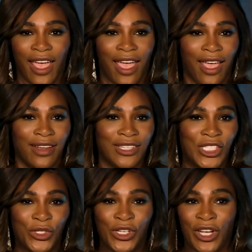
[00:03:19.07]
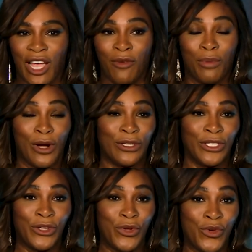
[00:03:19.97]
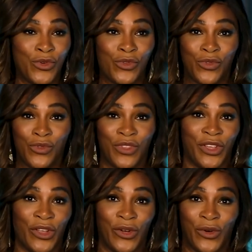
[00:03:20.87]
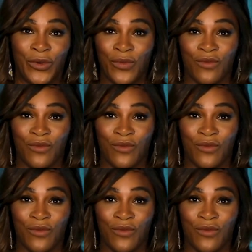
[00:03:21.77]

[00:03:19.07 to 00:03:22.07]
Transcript: and to a person who, you know,